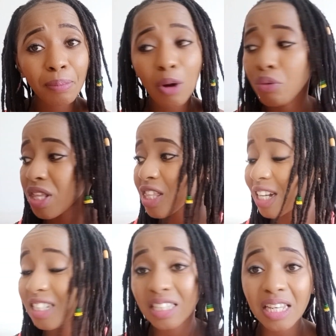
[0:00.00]
with
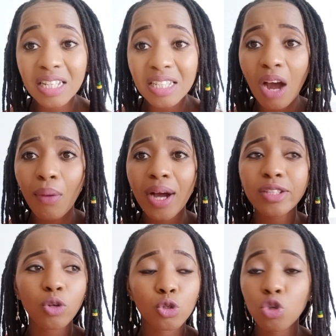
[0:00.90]
36
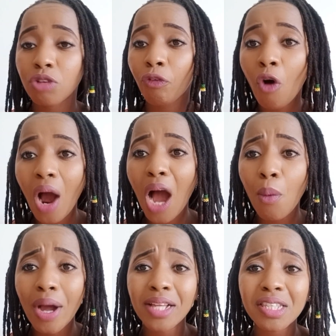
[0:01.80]
hours or 24
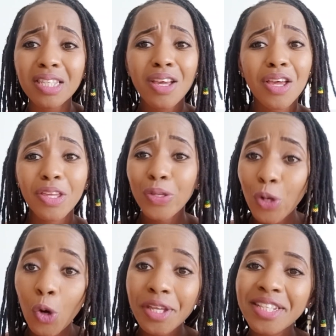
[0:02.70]
hours.
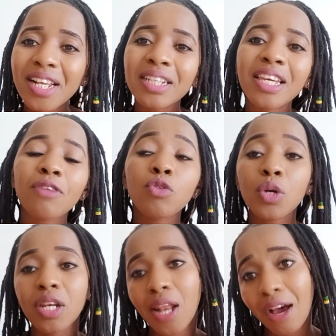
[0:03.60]
It will give you
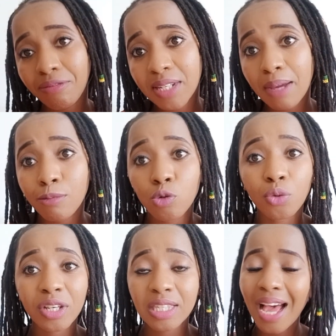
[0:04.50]
enough time to
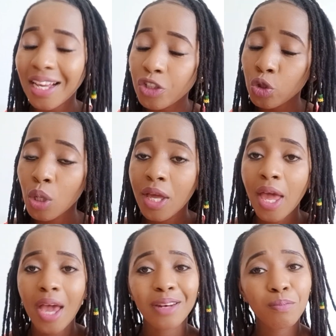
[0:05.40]
research
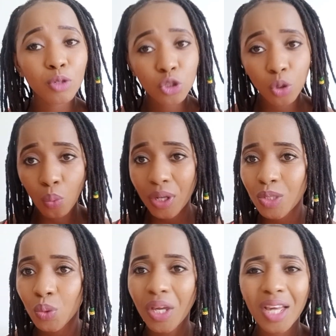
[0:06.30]
and put your words
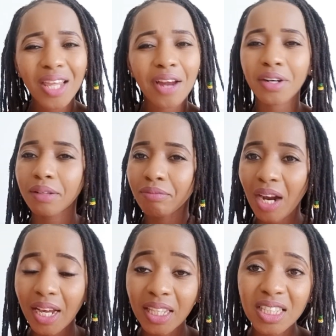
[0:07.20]
together,
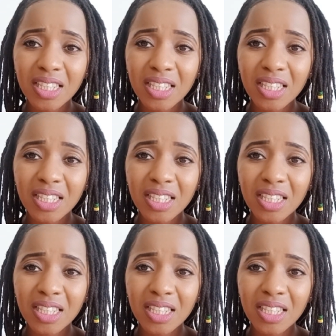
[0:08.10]
revise,